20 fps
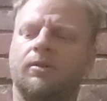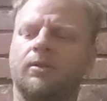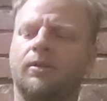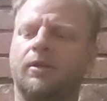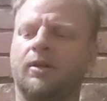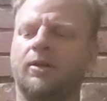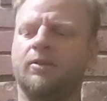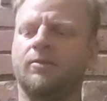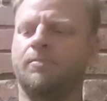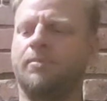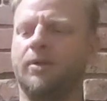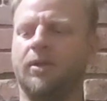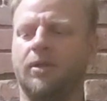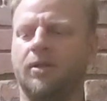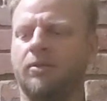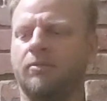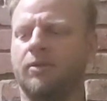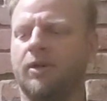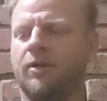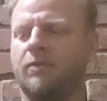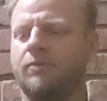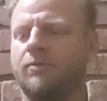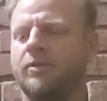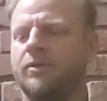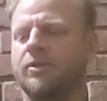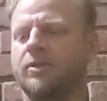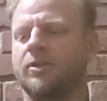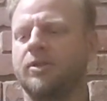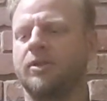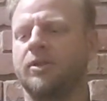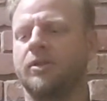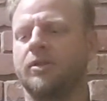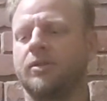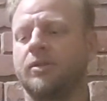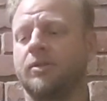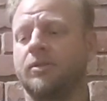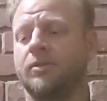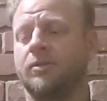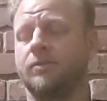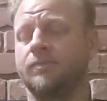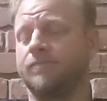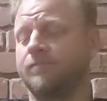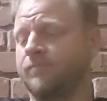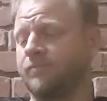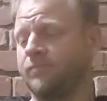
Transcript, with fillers: that is being referenced here,